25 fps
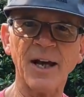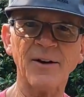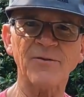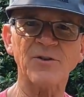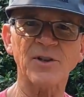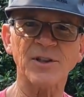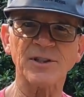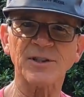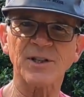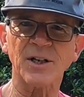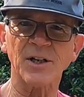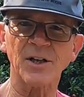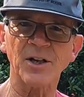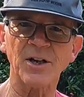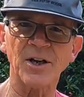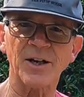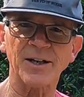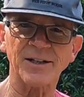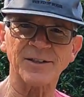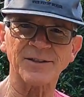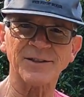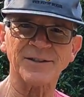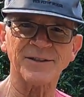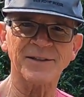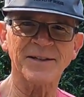heavy as it
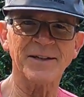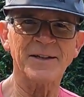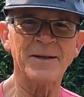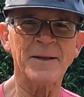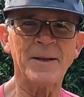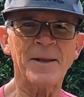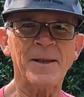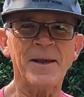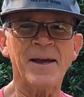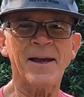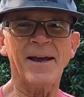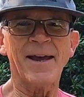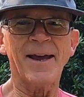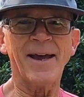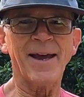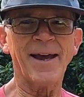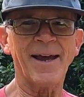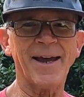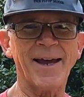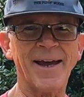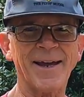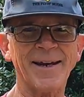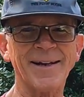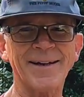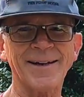looks.
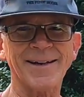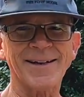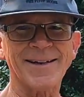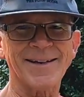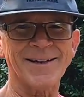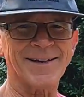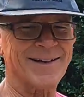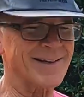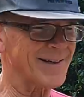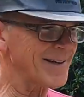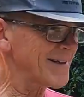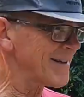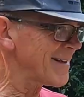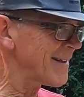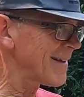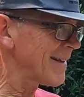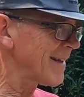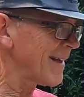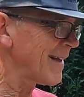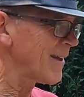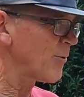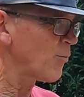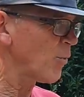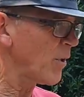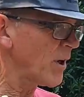And
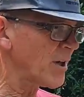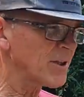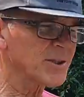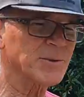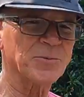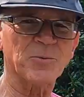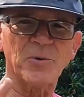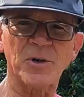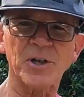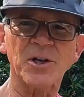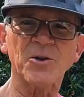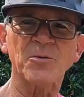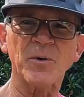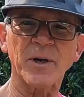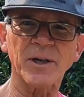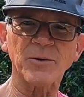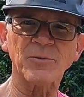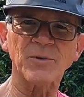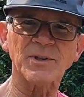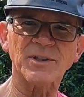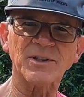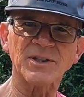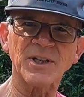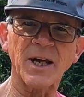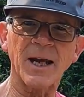it wears pretty
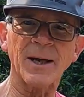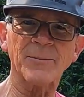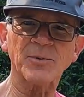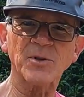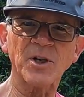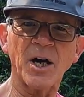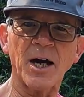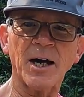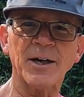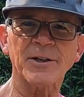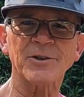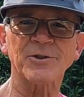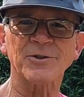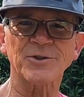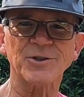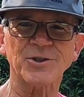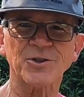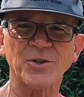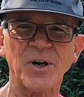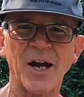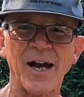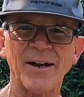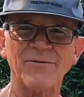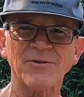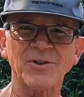quick when Sam Collier's
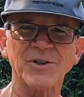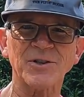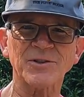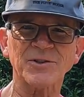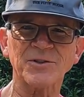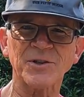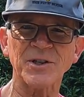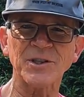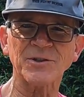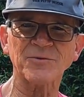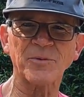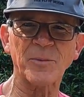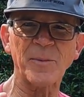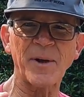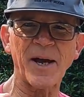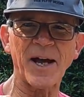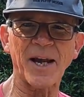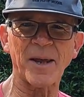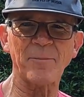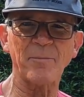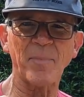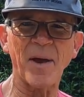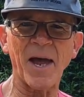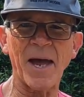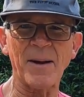driving, because she's from
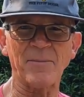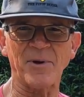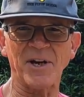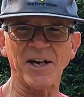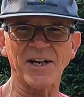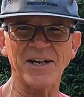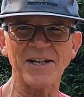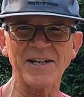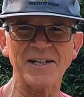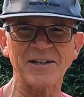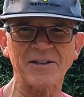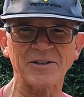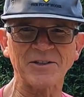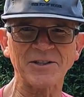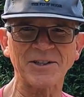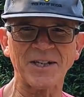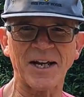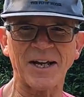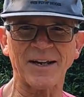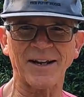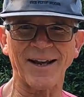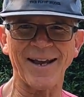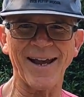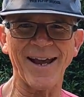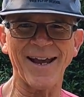Alabama and he knows
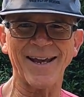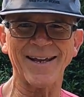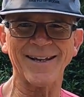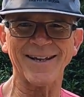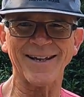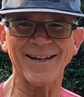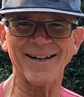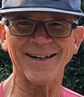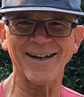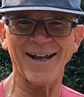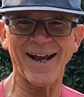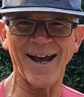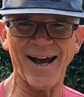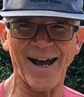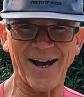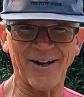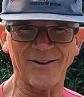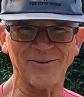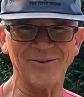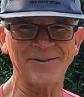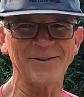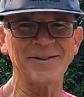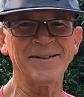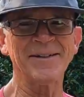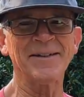how to hang it
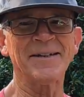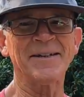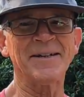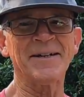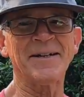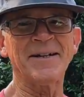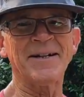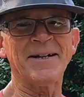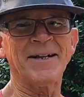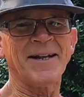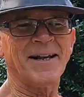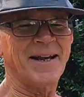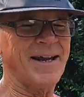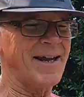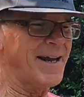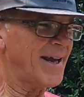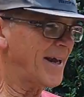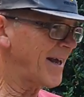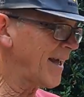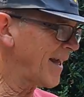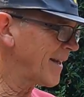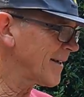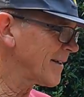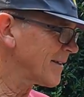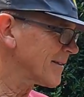out.
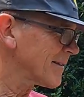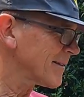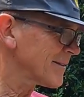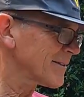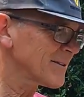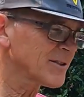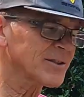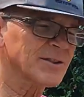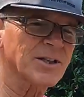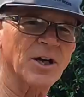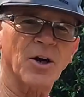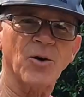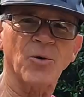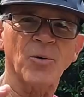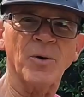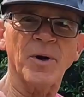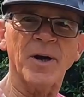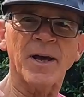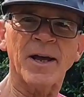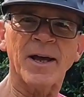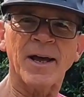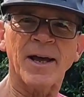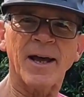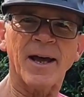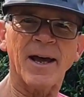And
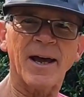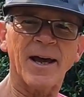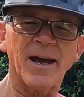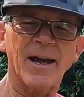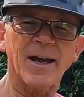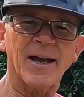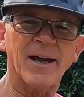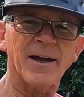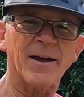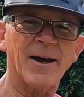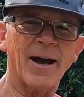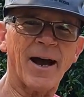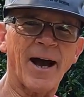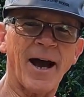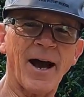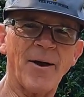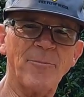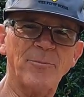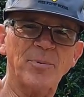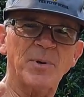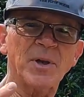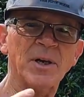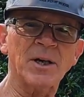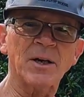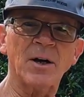so
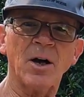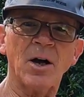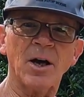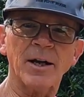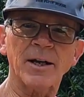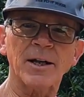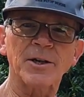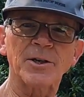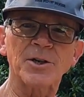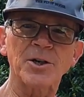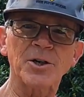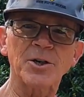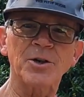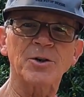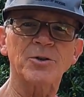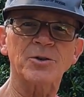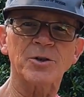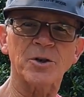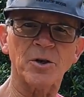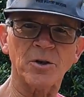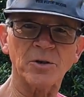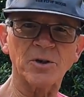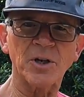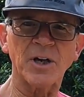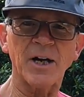I've been on a new
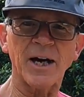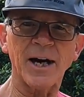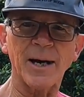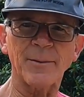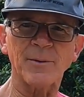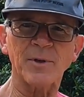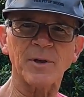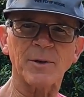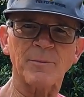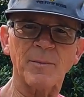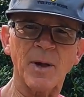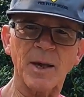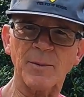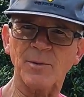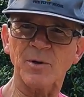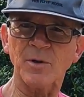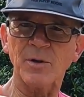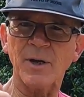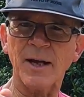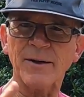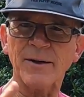Yokohama that maybe you